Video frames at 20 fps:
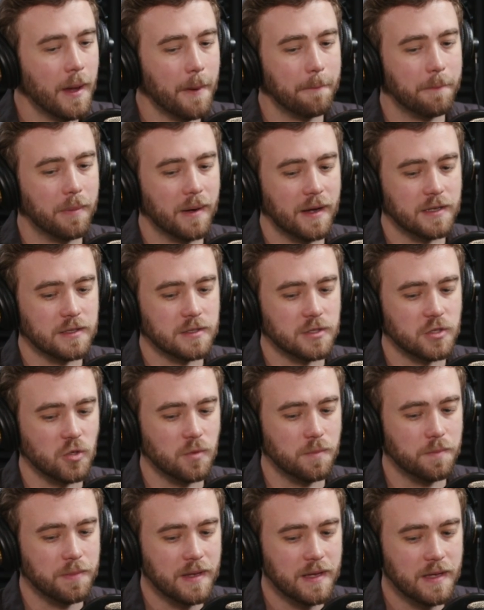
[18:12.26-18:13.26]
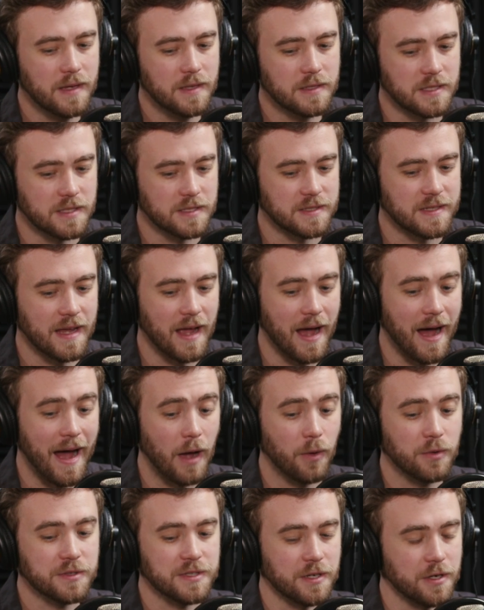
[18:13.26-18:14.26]
But to say
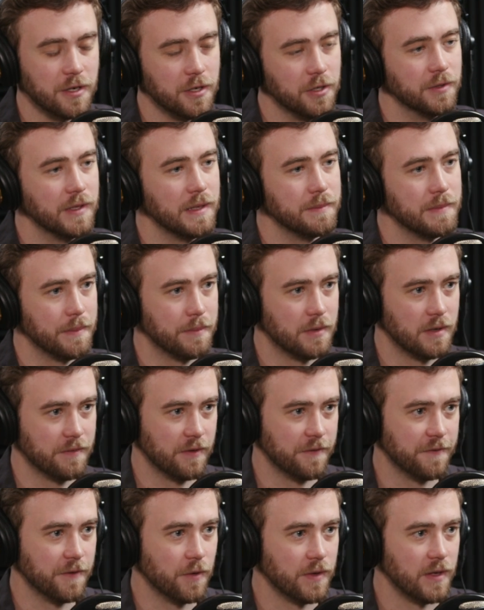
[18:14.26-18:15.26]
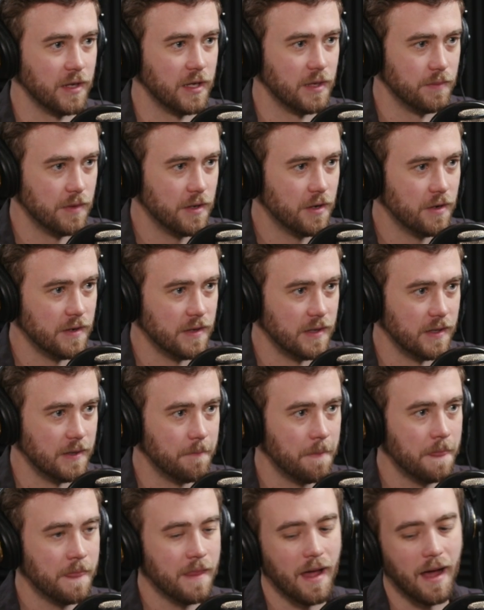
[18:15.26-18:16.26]
I was an early member of the Floki
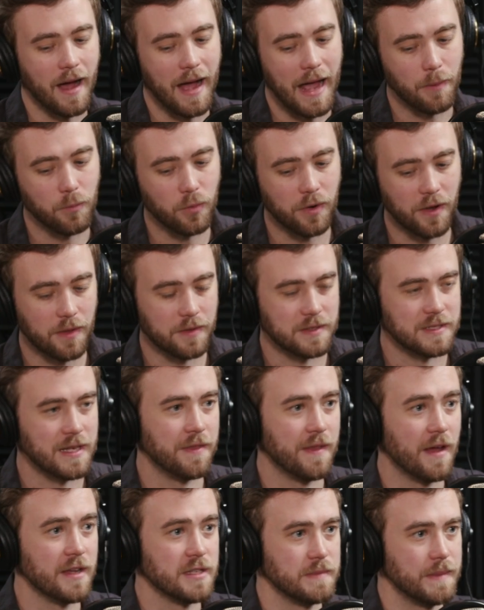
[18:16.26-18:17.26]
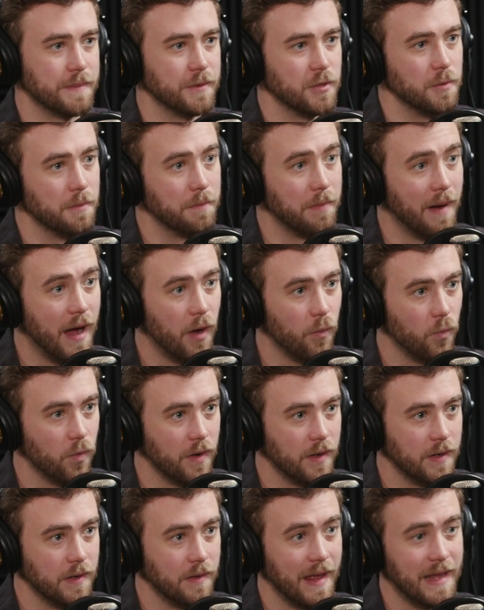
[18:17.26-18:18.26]
community, I'm one of the 10,000 people who bought
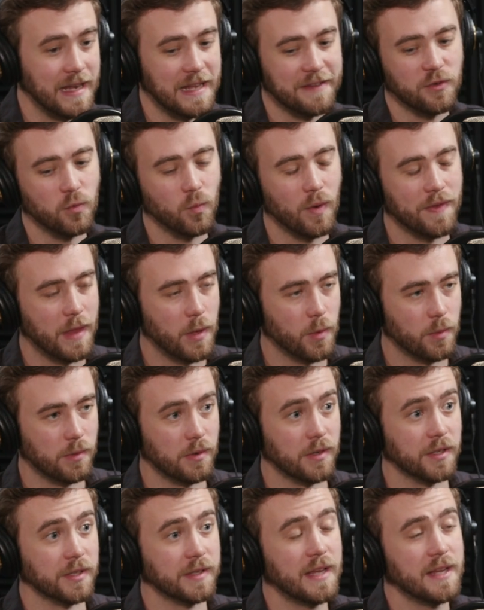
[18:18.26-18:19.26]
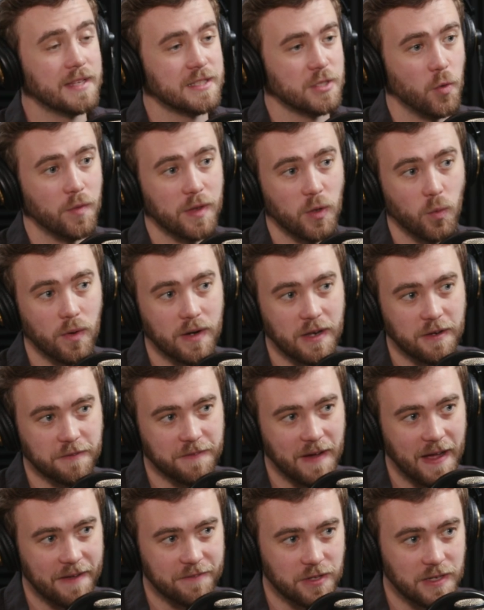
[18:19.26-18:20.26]
one, and even when they were released, only 1 in
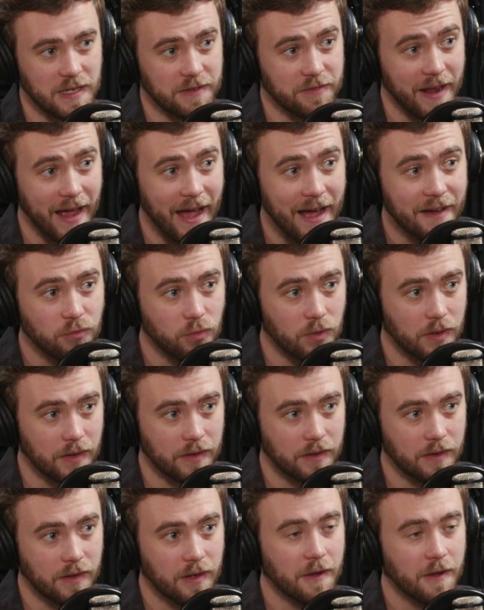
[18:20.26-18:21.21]
5 could even have one.